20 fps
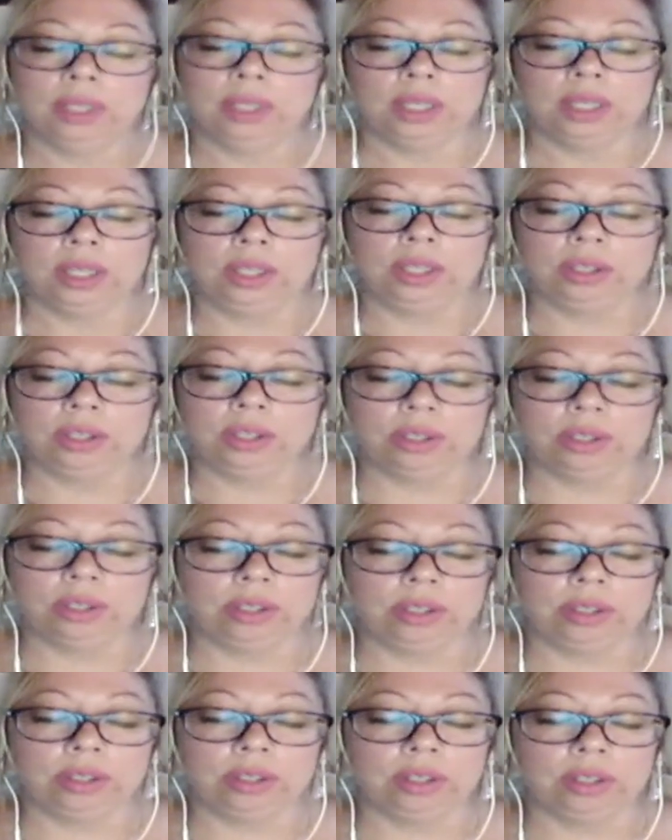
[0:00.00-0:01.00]
you're
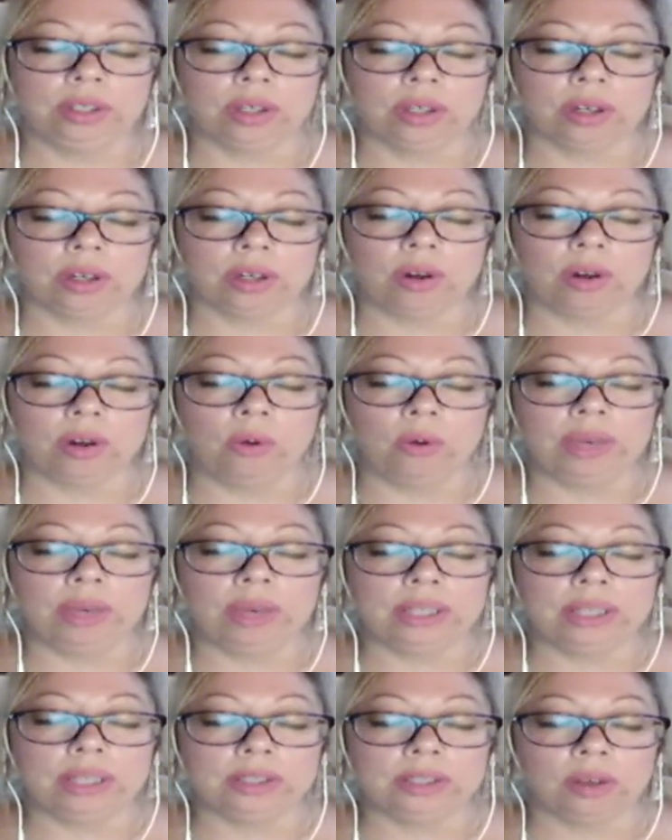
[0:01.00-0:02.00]
you're
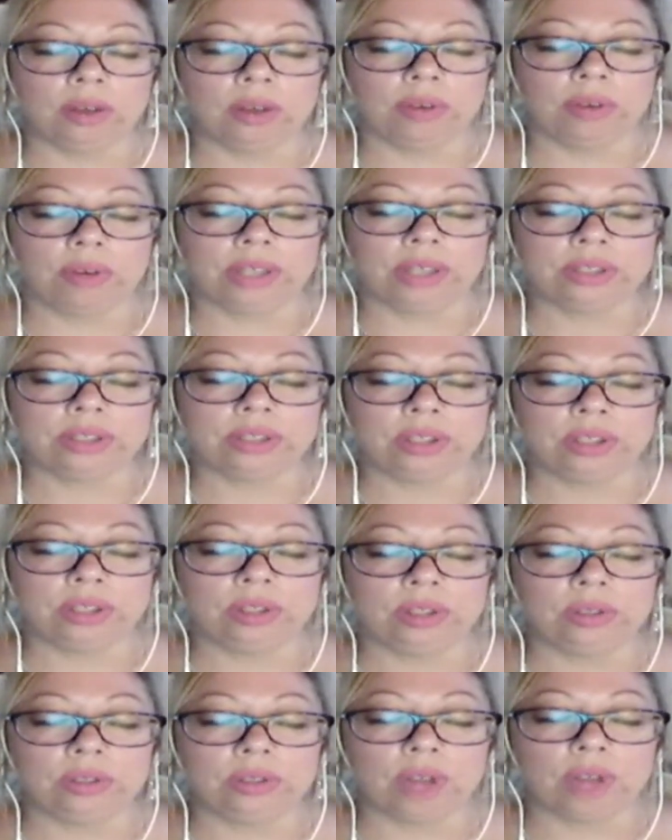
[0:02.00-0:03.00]
always going
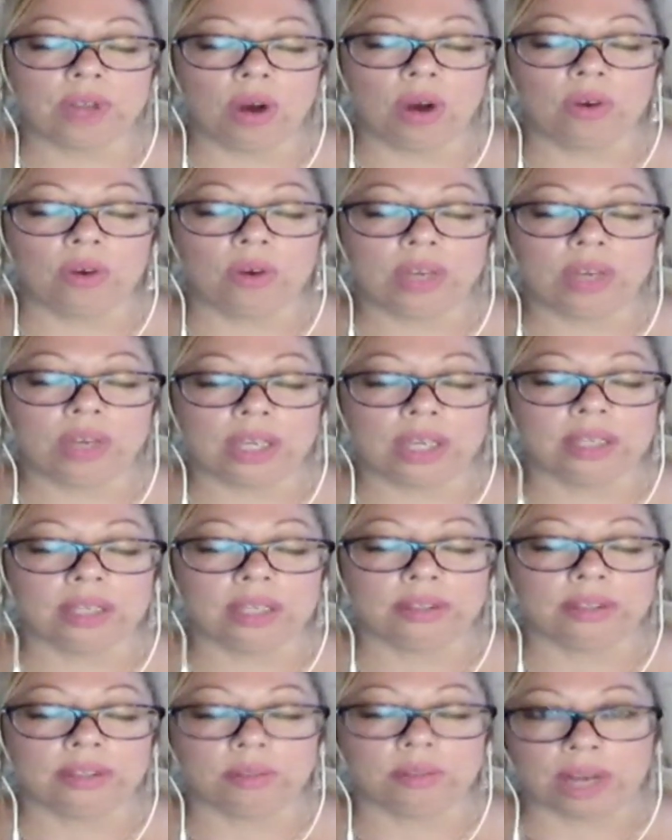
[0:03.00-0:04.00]
to go in
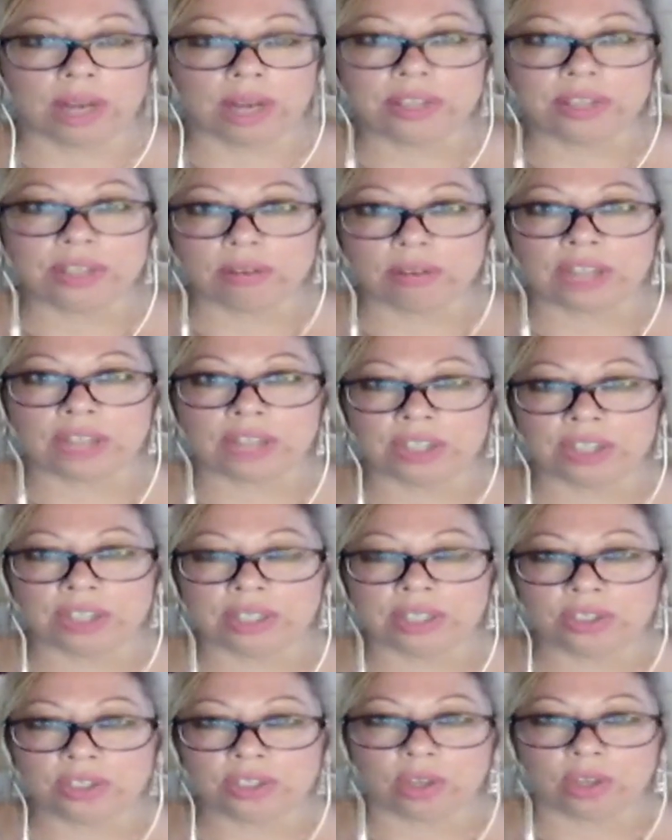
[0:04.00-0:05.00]
the right direction that
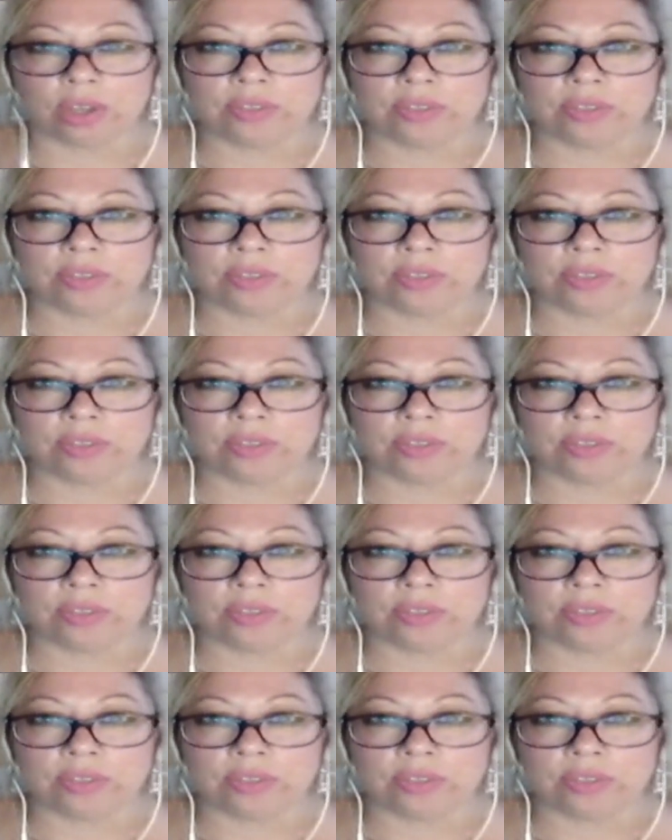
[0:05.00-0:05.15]
serves